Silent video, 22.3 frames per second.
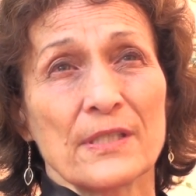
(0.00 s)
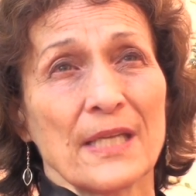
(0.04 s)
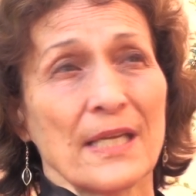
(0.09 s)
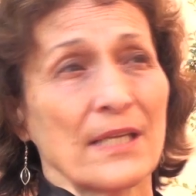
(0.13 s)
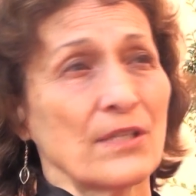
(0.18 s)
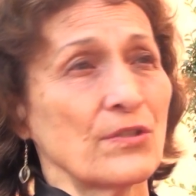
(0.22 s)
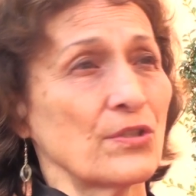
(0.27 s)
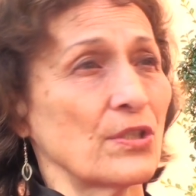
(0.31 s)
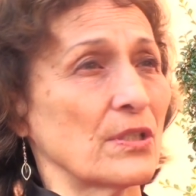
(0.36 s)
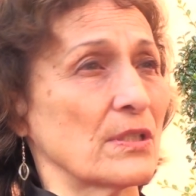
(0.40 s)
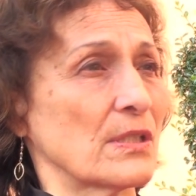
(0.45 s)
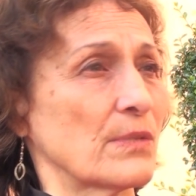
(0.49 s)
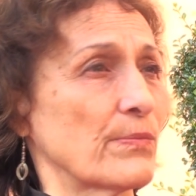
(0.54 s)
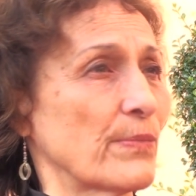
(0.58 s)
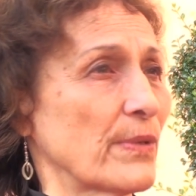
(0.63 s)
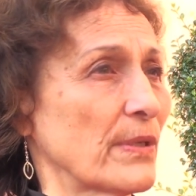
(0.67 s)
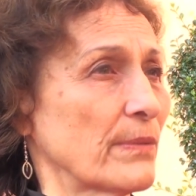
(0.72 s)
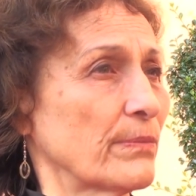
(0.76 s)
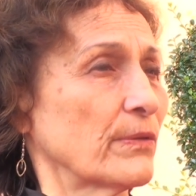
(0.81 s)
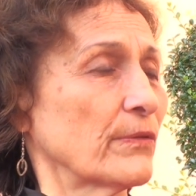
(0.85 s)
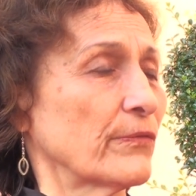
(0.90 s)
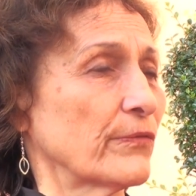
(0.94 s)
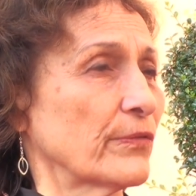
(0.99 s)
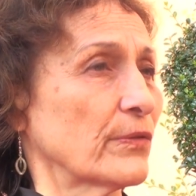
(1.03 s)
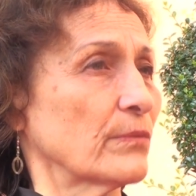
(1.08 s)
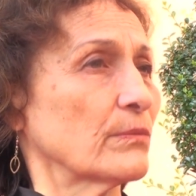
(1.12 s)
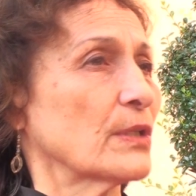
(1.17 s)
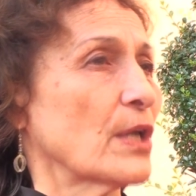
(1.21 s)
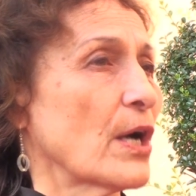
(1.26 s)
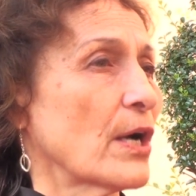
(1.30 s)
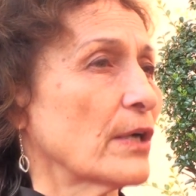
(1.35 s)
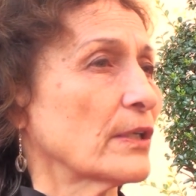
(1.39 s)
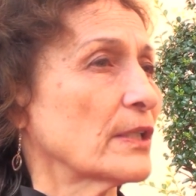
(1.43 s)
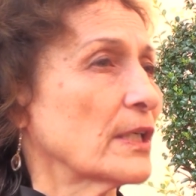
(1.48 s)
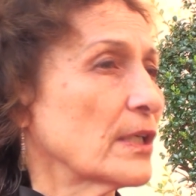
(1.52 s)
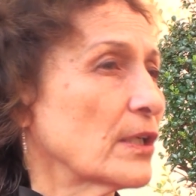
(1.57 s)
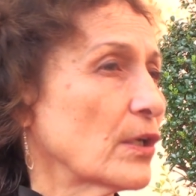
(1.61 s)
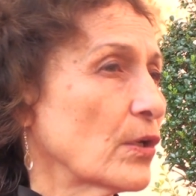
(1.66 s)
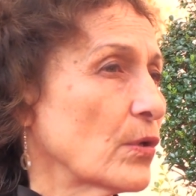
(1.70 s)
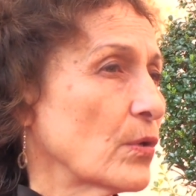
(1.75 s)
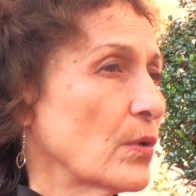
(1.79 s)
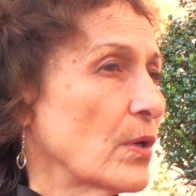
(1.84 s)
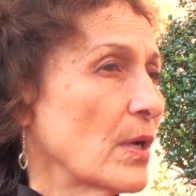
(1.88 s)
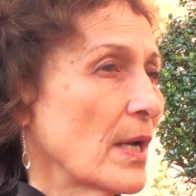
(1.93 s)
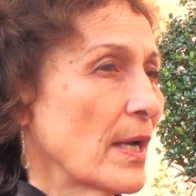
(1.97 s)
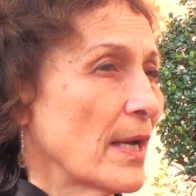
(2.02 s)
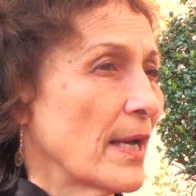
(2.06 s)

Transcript: Nations people from long ago